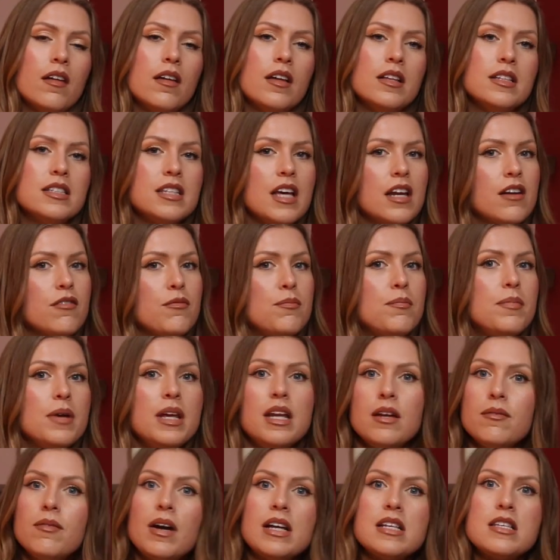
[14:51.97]
instead of
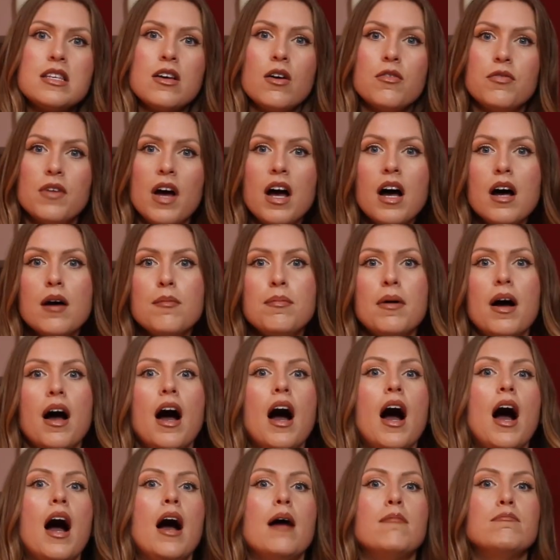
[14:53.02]
beating myself up,
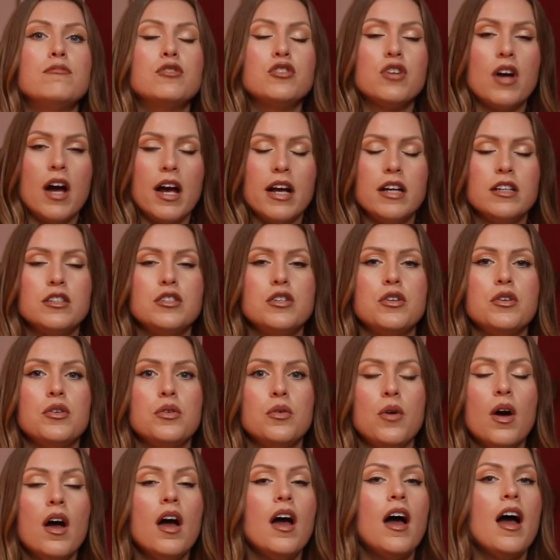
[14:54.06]
I'm trying
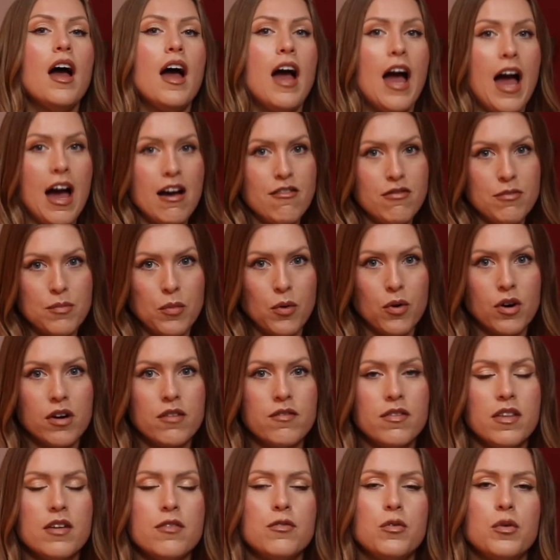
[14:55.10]
to have more
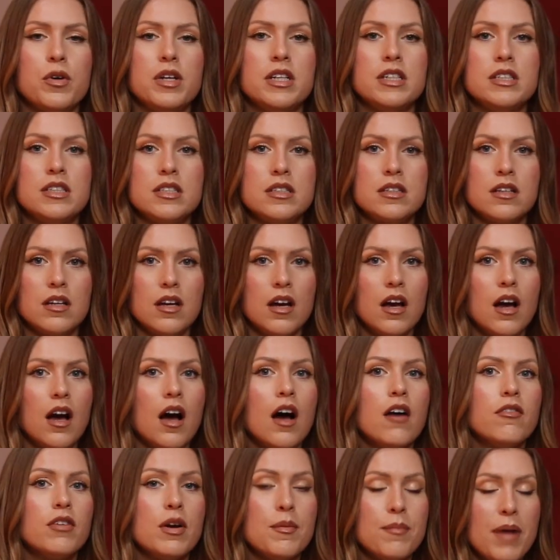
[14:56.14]
of the voice
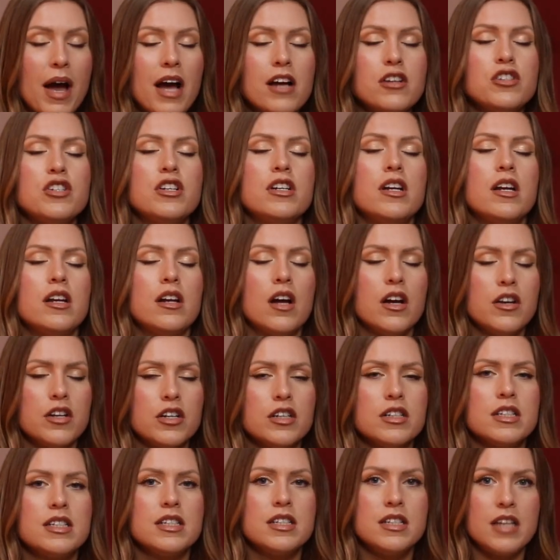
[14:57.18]
of compassion and
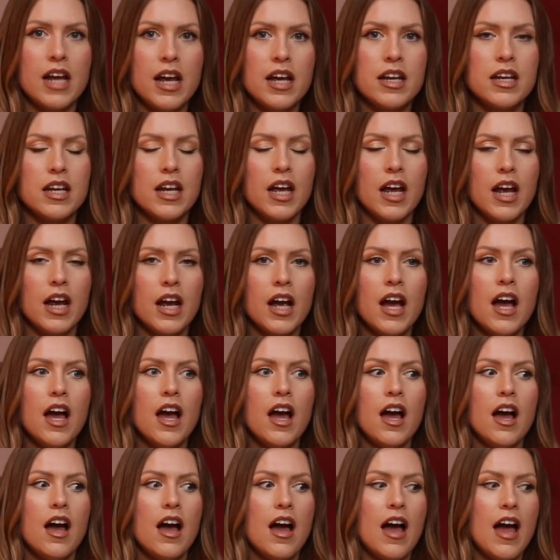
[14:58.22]
understanding,
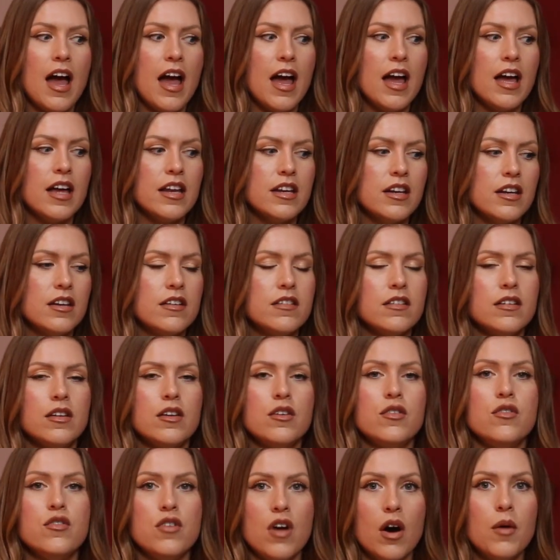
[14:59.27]
and
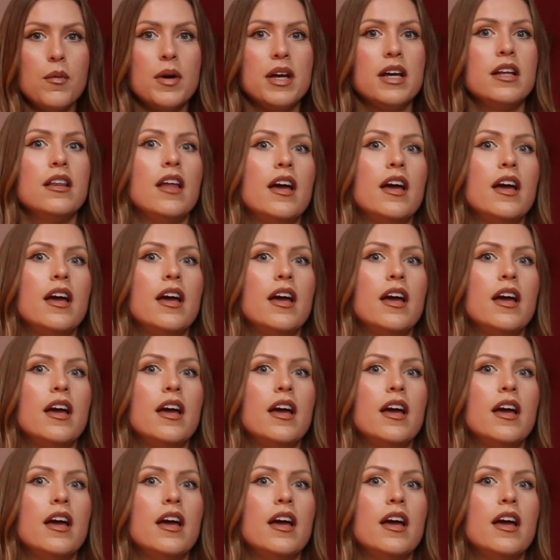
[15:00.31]
knowing